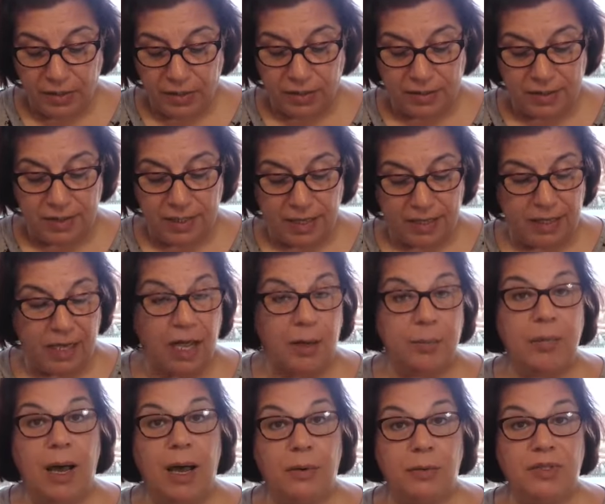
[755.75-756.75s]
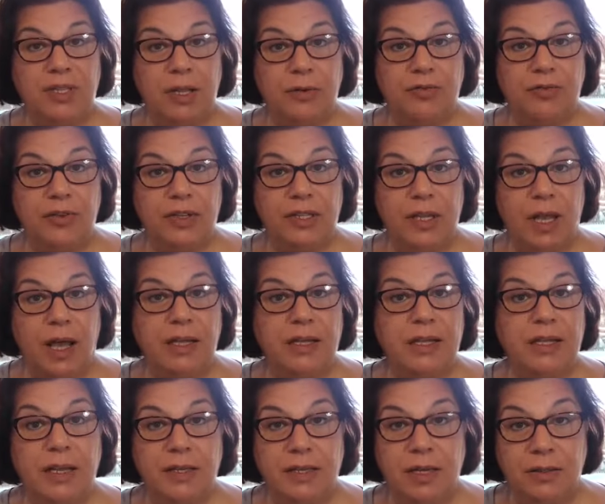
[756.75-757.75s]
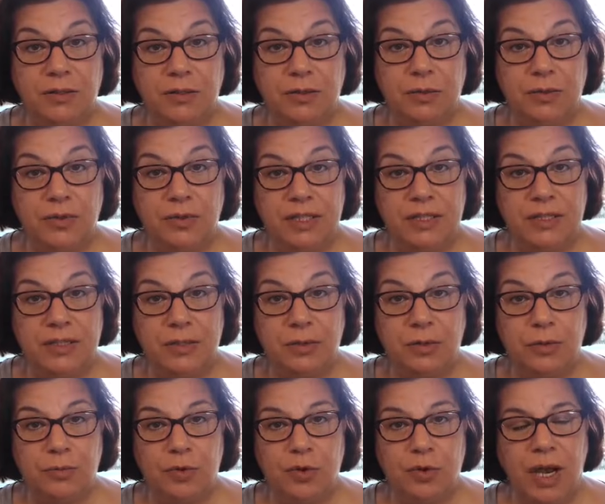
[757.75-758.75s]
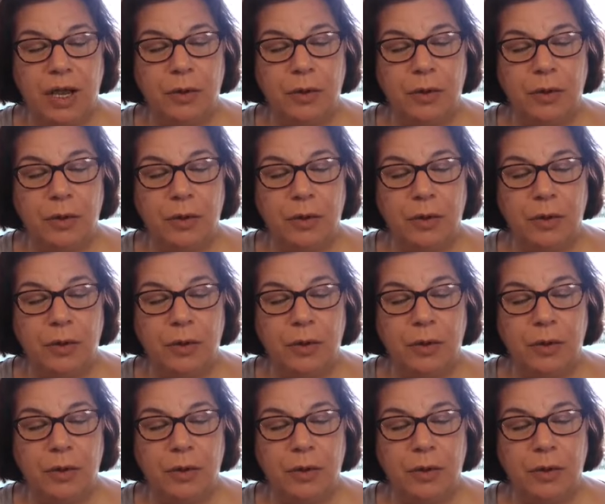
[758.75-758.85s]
It's like, I'm out of it. I cannot do this no more.